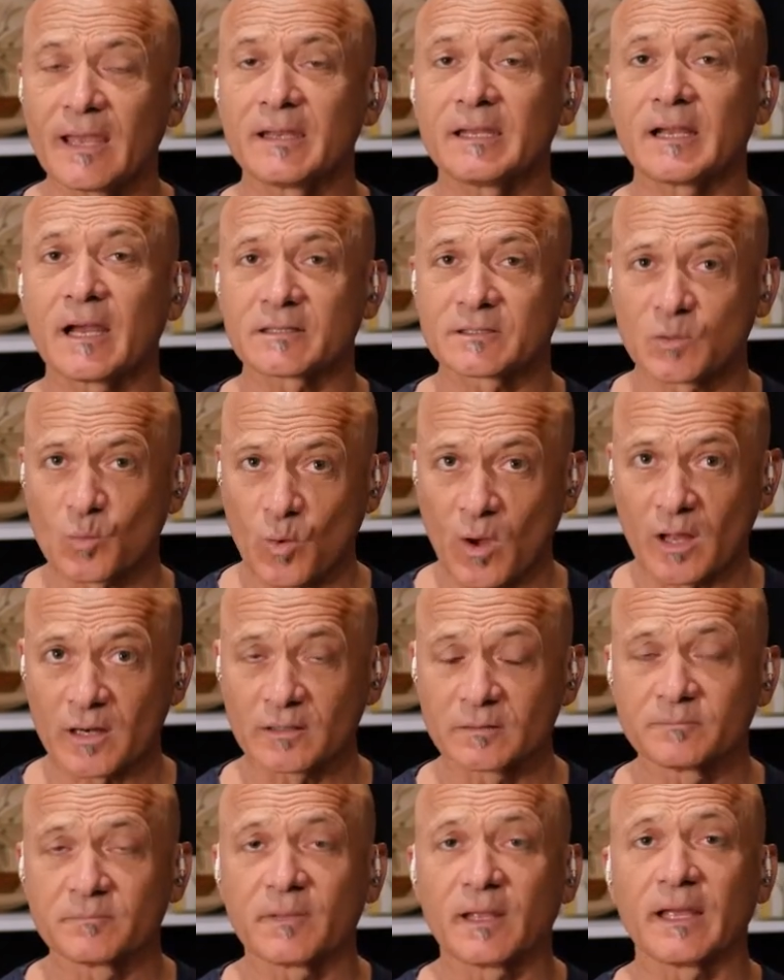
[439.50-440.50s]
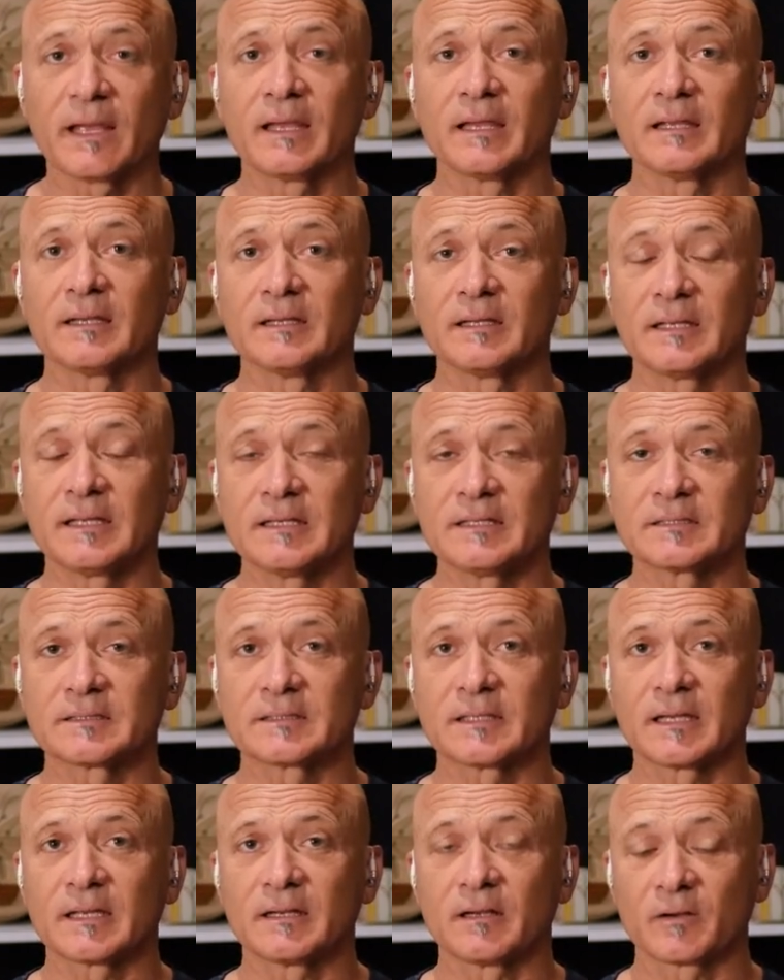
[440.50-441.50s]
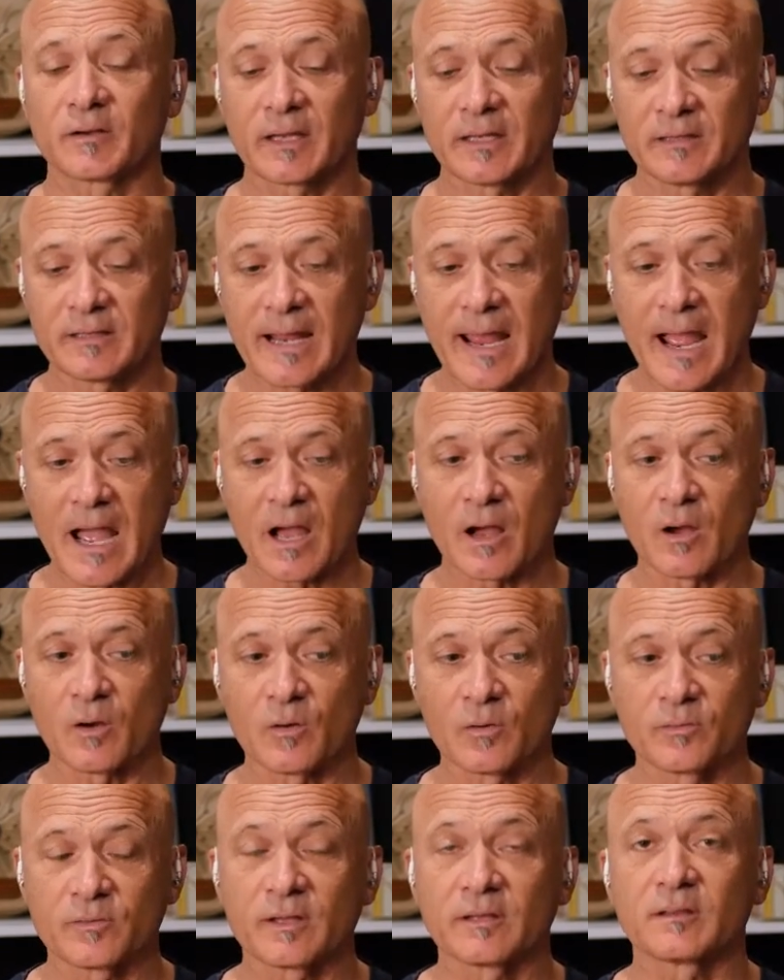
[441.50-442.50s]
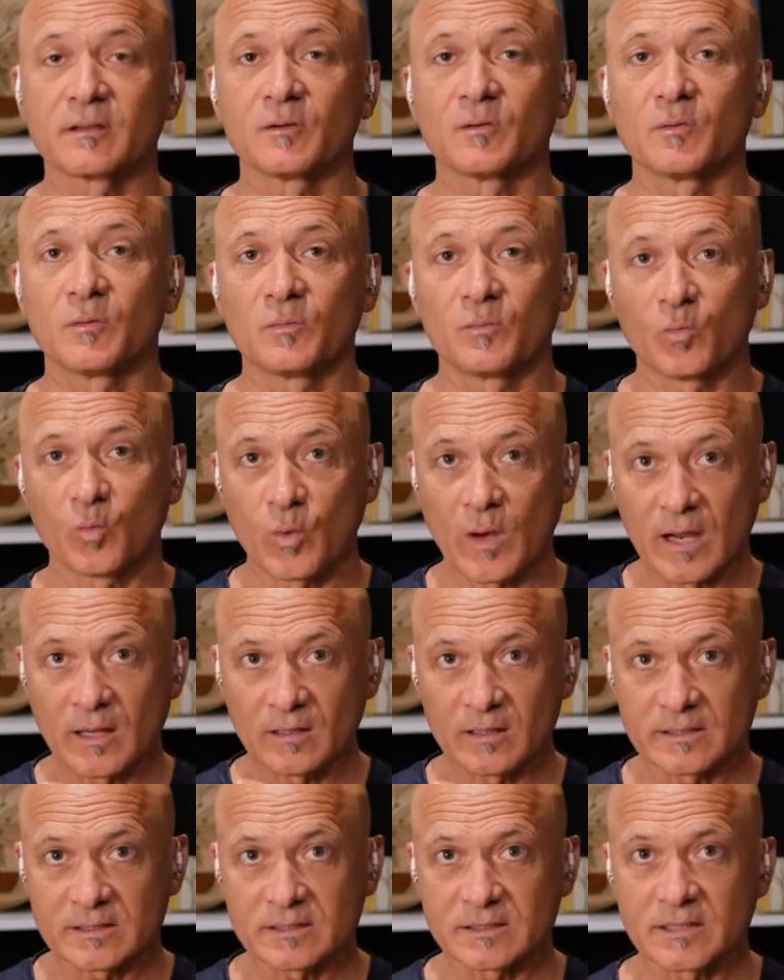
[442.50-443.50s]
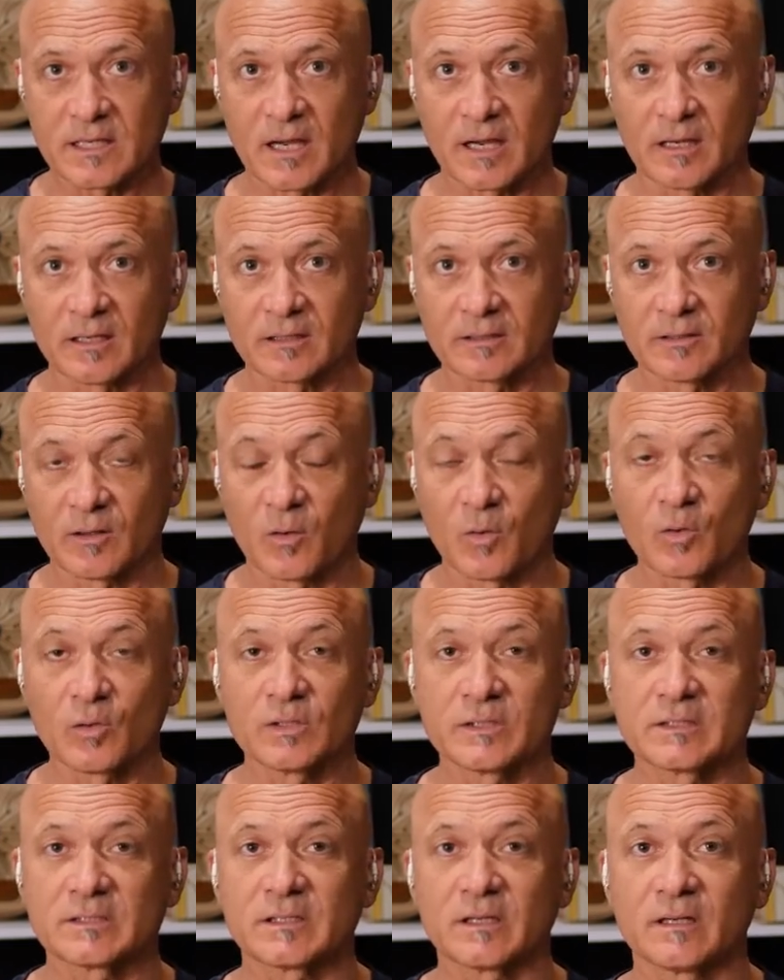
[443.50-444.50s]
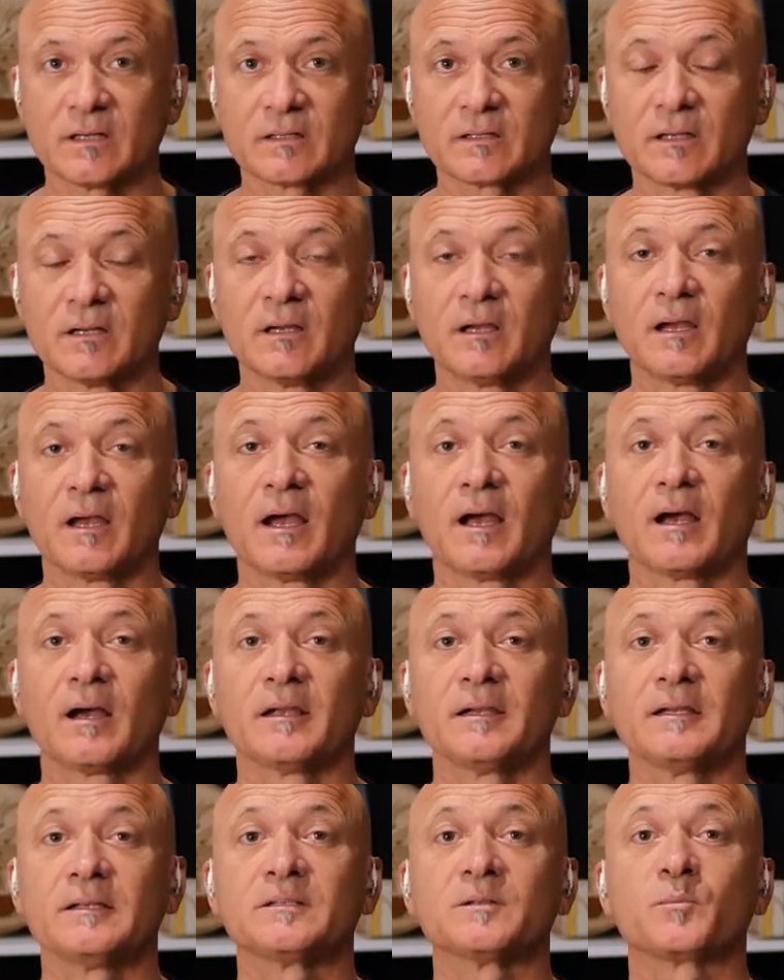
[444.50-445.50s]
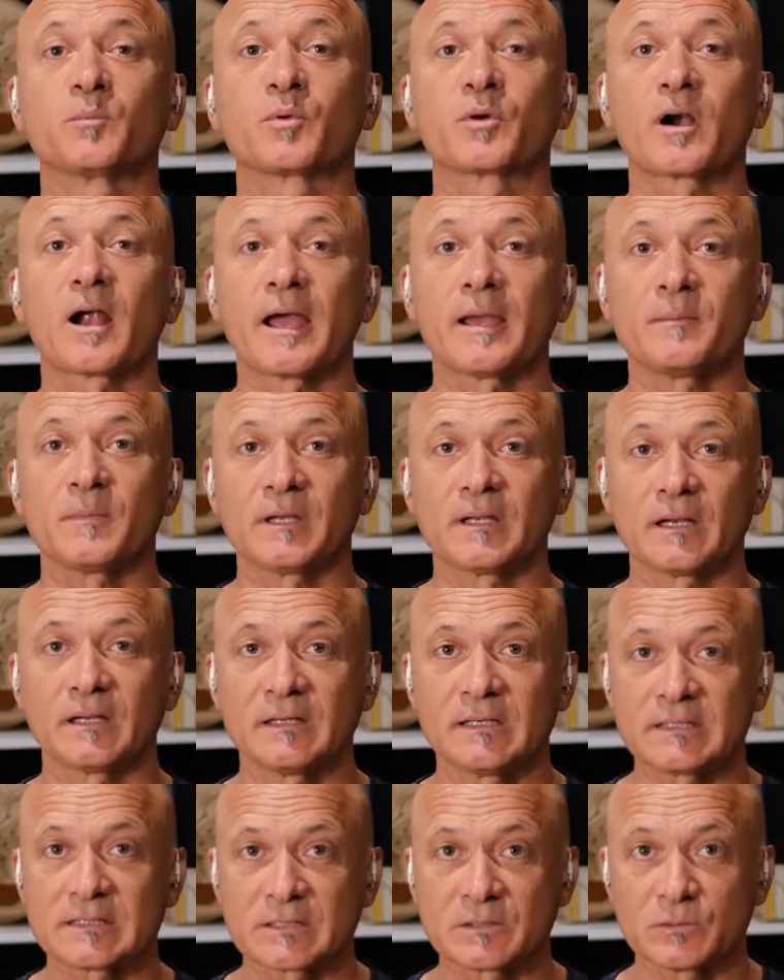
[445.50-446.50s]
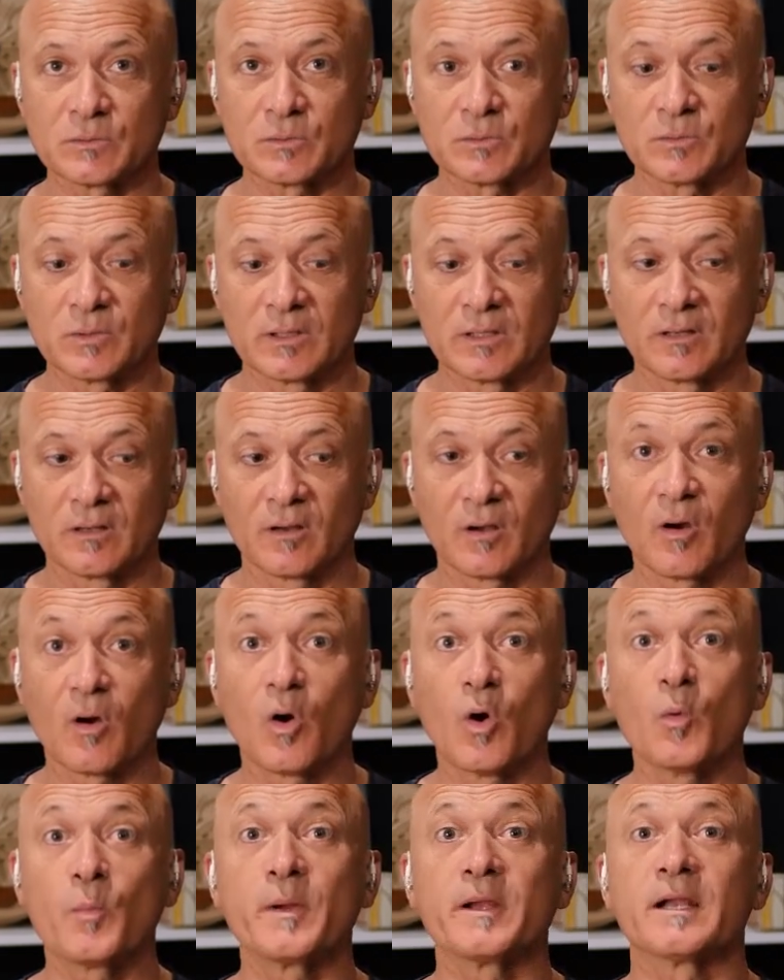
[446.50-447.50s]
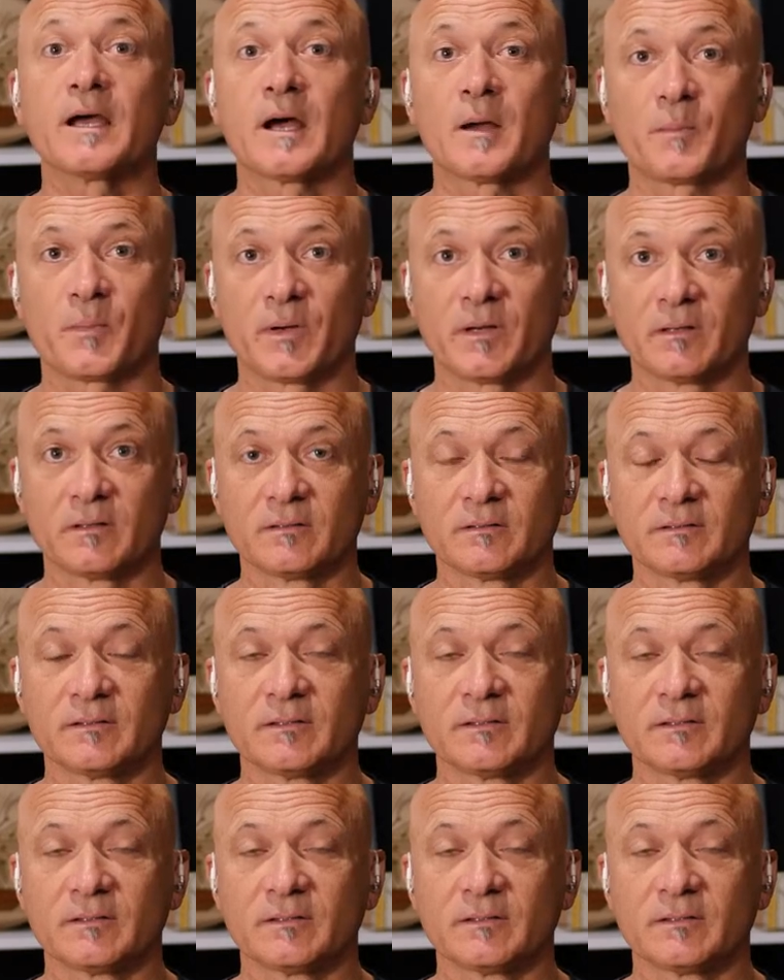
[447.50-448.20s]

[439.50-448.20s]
and he got to water and he said, okay, now that the well is dug, the hole is dug, I need to prime it. I need to open up